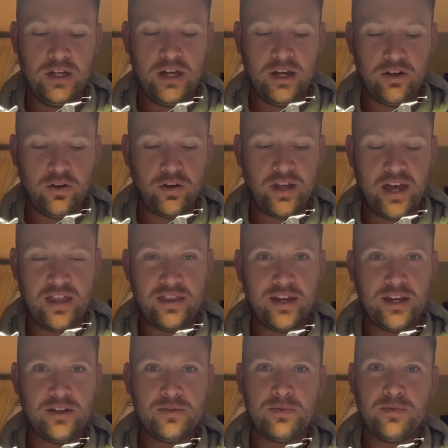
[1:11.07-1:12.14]
I don't get
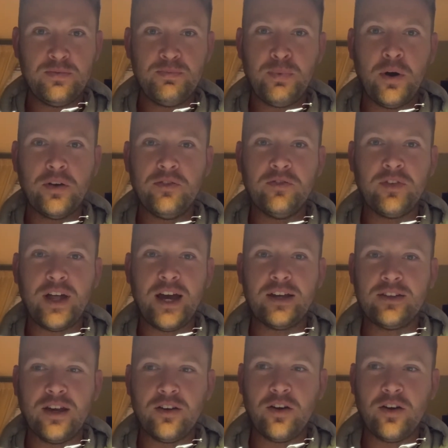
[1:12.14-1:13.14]
these point flies that I've